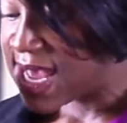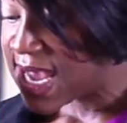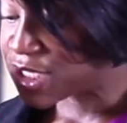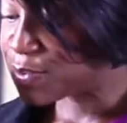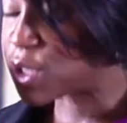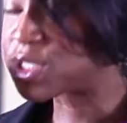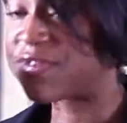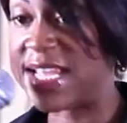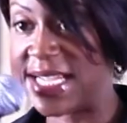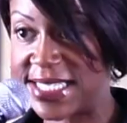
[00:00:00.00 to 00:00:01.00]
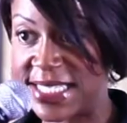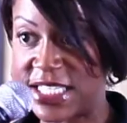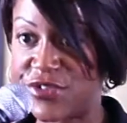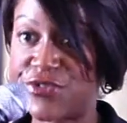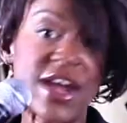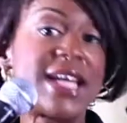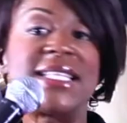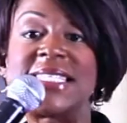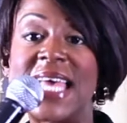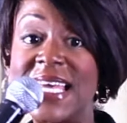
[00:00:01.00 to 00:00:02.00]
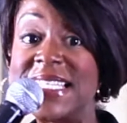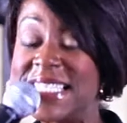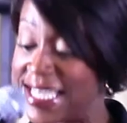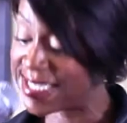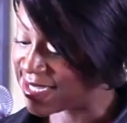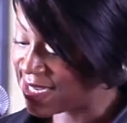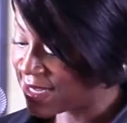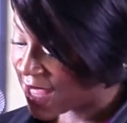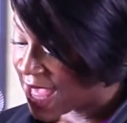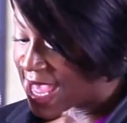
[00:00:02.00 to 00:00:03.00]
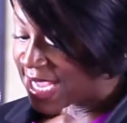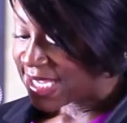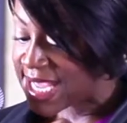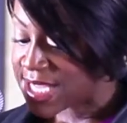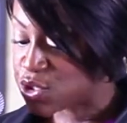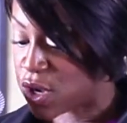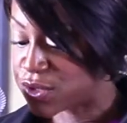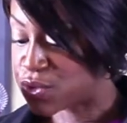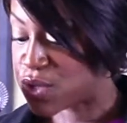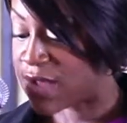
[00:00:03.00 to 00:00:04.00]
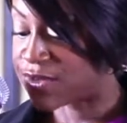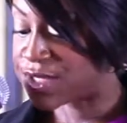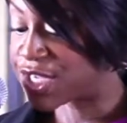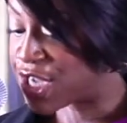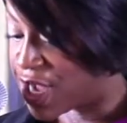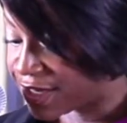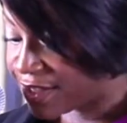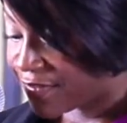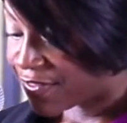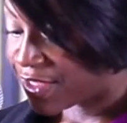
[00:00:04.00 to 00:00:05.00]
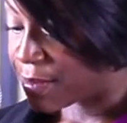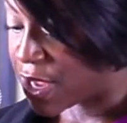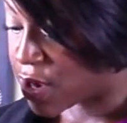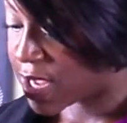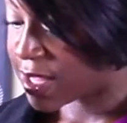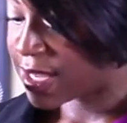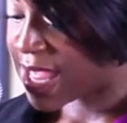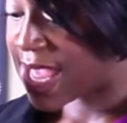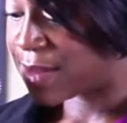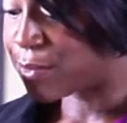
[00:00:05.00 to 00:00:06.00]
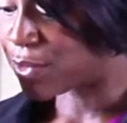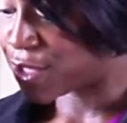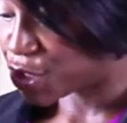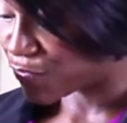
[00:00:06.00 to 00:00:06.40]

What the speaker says: and to parts of England, France, and Italy. He has also traveled to Ghana, the American and British